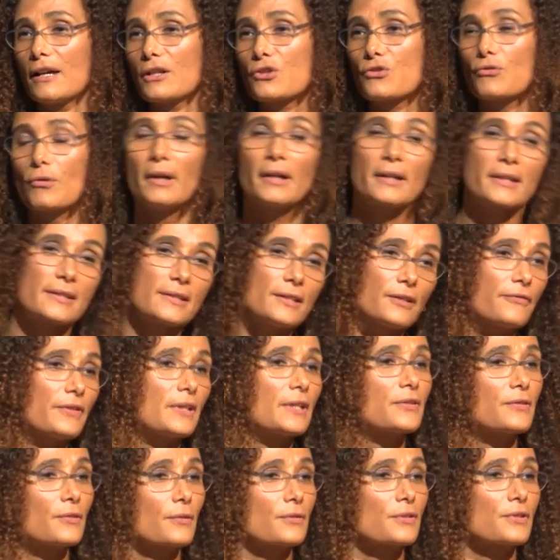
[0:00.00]

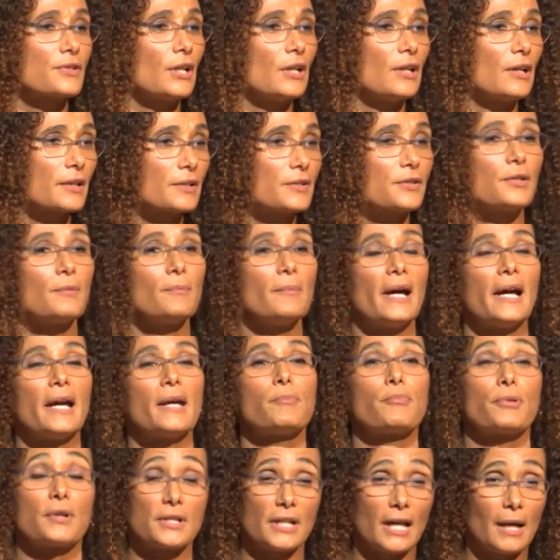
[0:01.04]
drug-sniffing search dogs to my
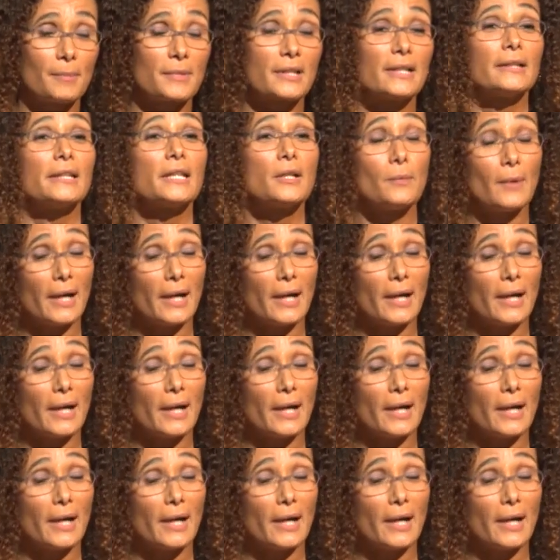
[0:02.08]
predominantly